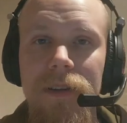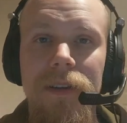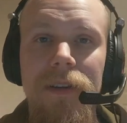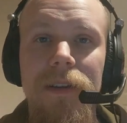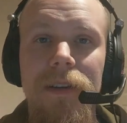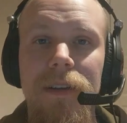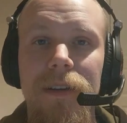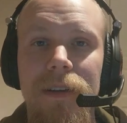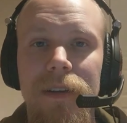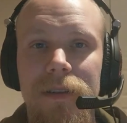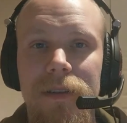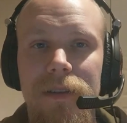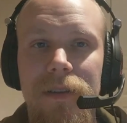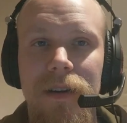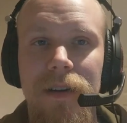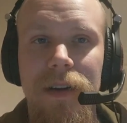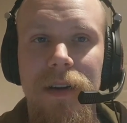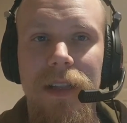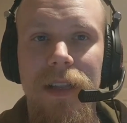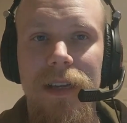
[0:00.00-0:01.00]
It's not a
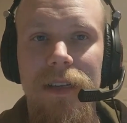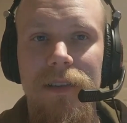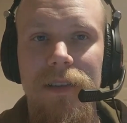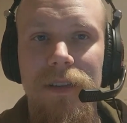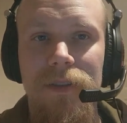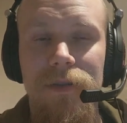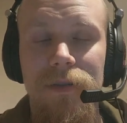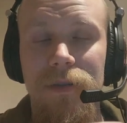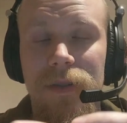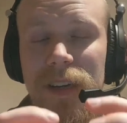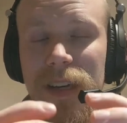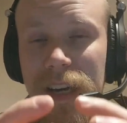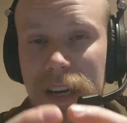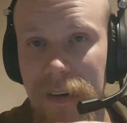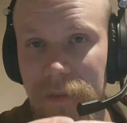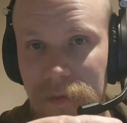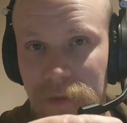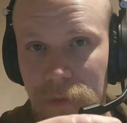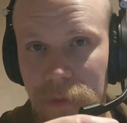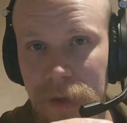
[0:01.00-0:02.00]
class that you have
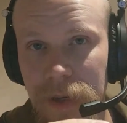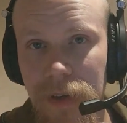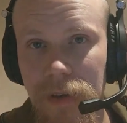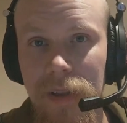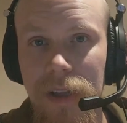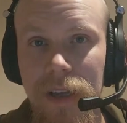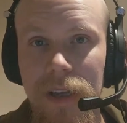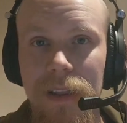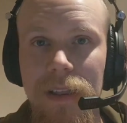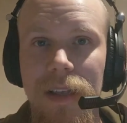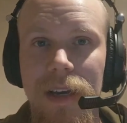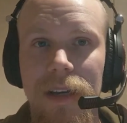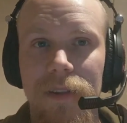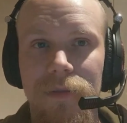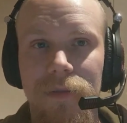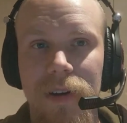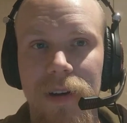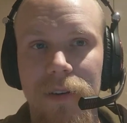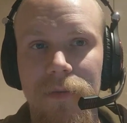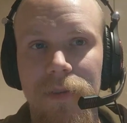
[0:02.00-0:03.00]
to be on deadline or
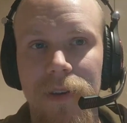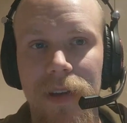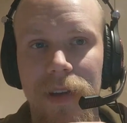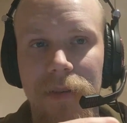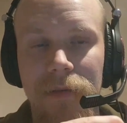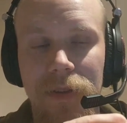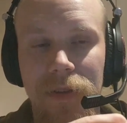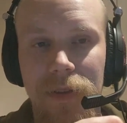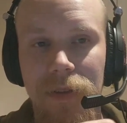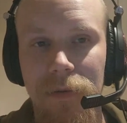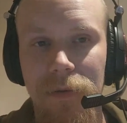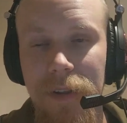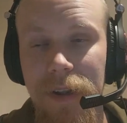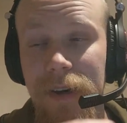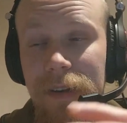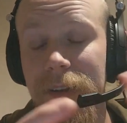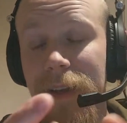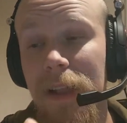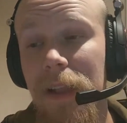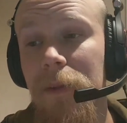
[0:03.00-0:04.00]
anything, even though that it
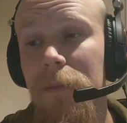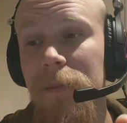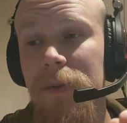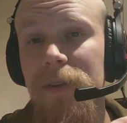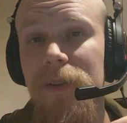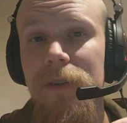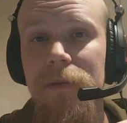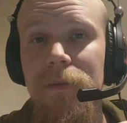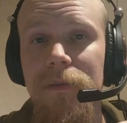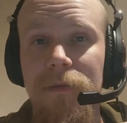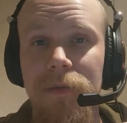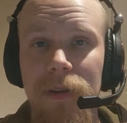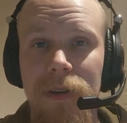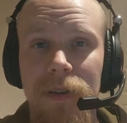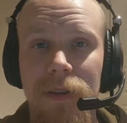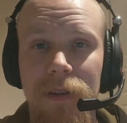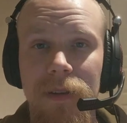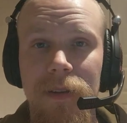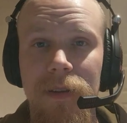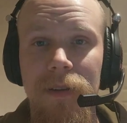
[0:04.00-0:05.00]
helps with
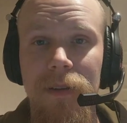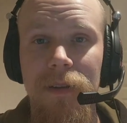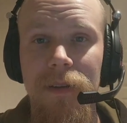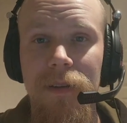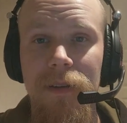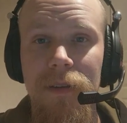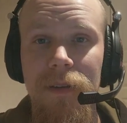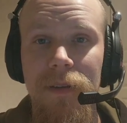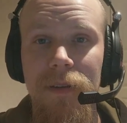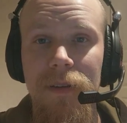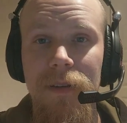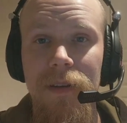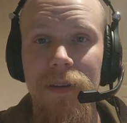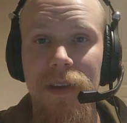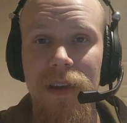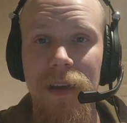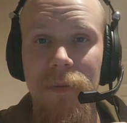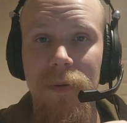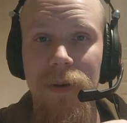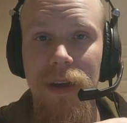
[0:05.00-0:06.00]

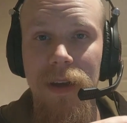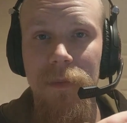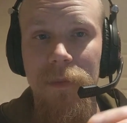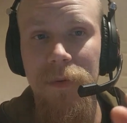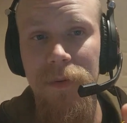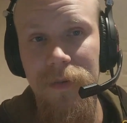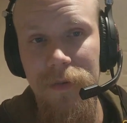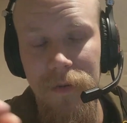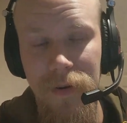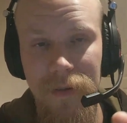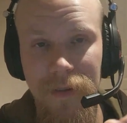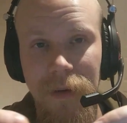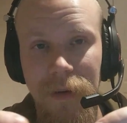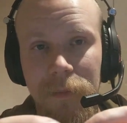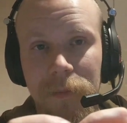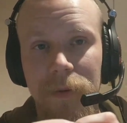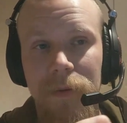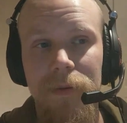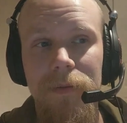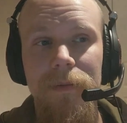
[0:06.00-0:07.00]
keeping up to the tempo.
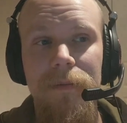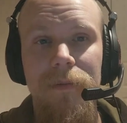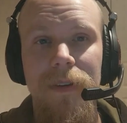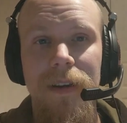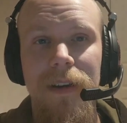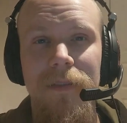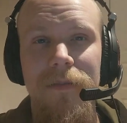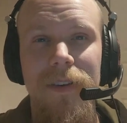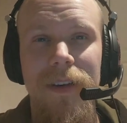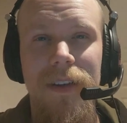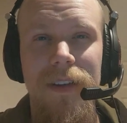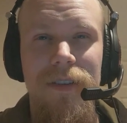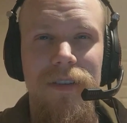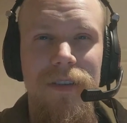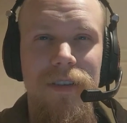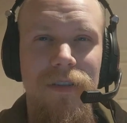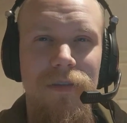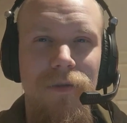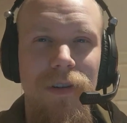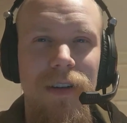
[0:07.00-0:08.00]
I think it's
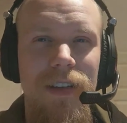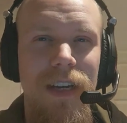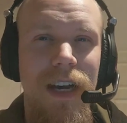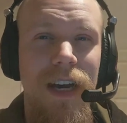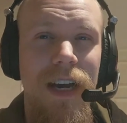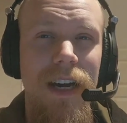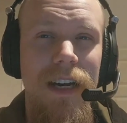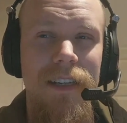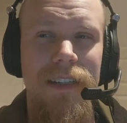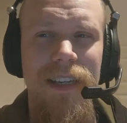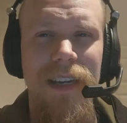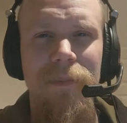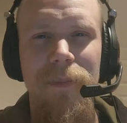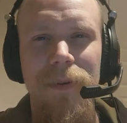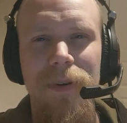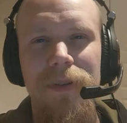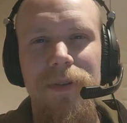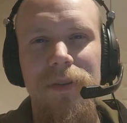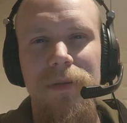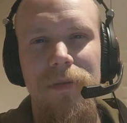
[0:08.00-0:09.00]
quite a high tempo,
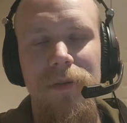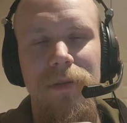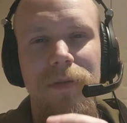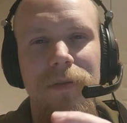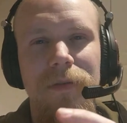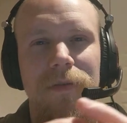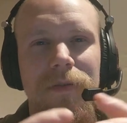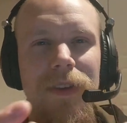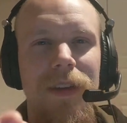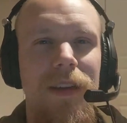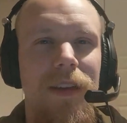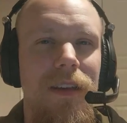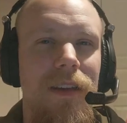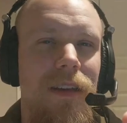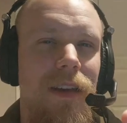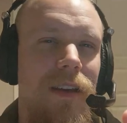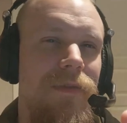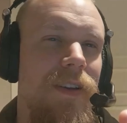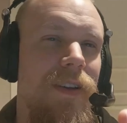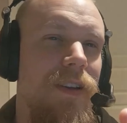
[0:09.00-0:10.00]
so I
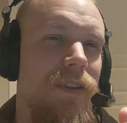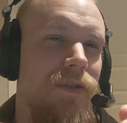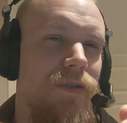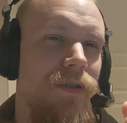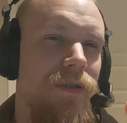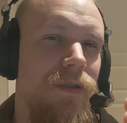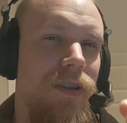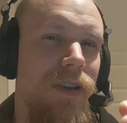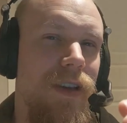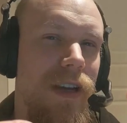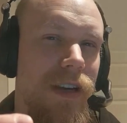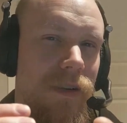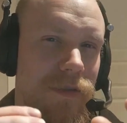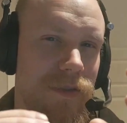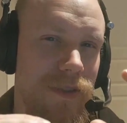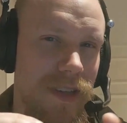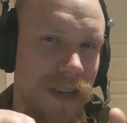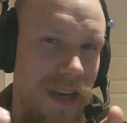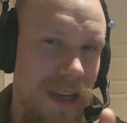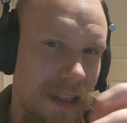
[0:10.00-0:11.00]
think you should kind of
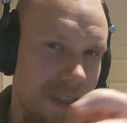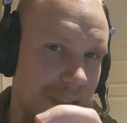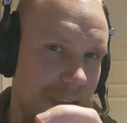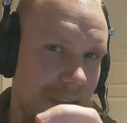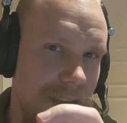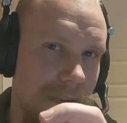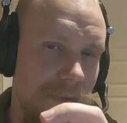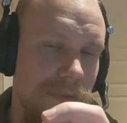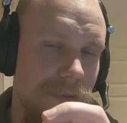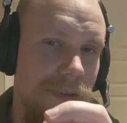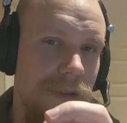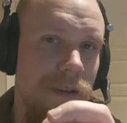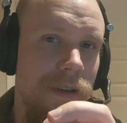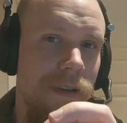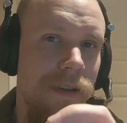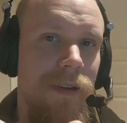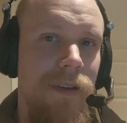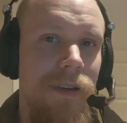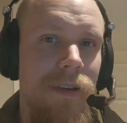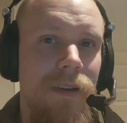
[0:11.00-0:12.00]
scale down
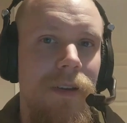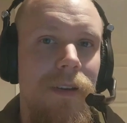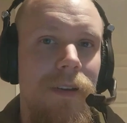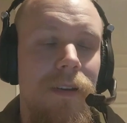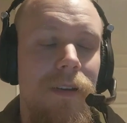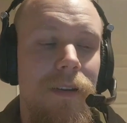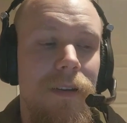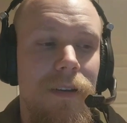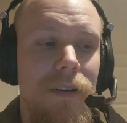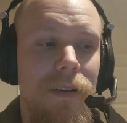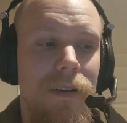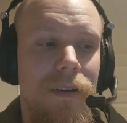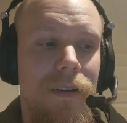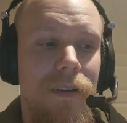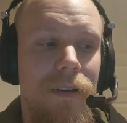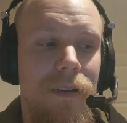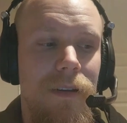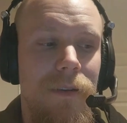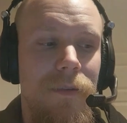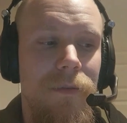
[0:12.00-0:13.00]

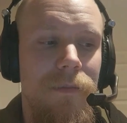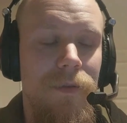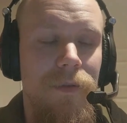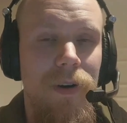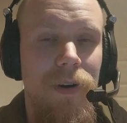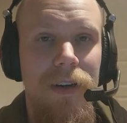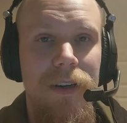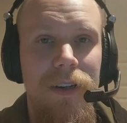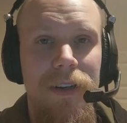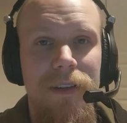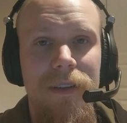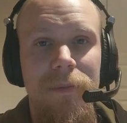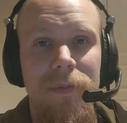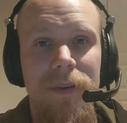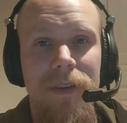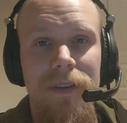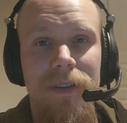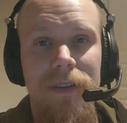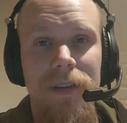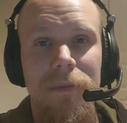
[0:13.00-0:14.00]
your ideas a
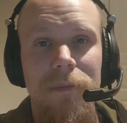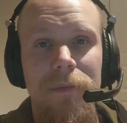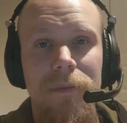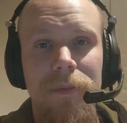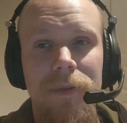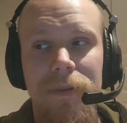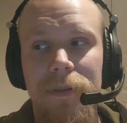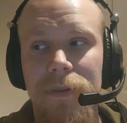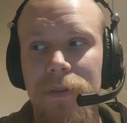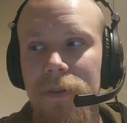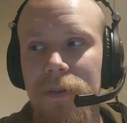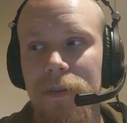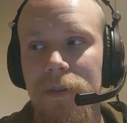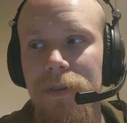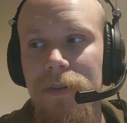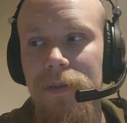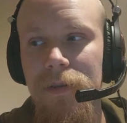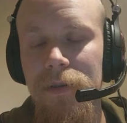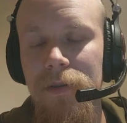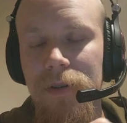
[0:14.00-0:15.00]
bit some, so
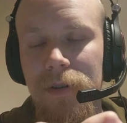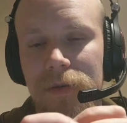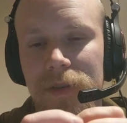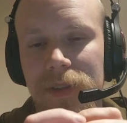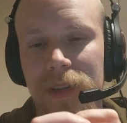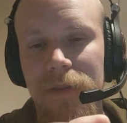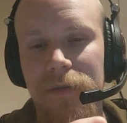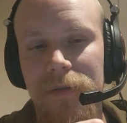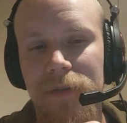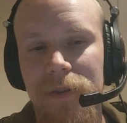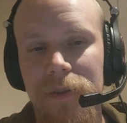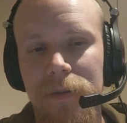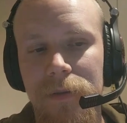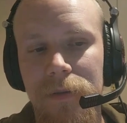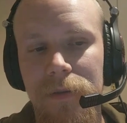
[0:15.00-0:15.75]
you don't have to